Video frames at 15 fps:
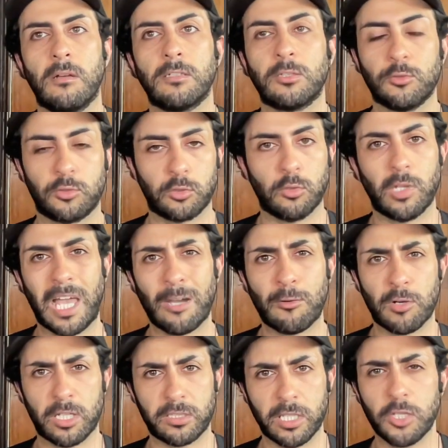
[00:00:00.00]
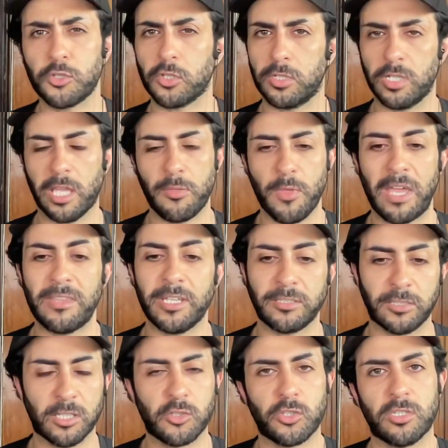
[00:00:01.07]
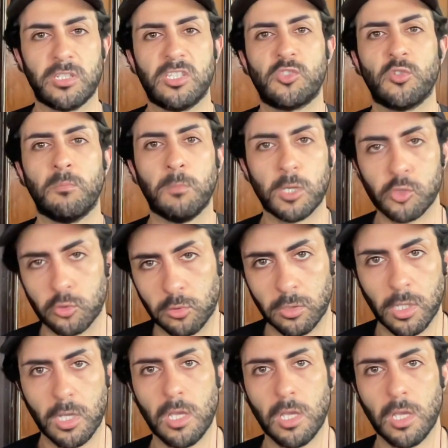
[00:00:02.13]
control our attention, and that attention is a muscle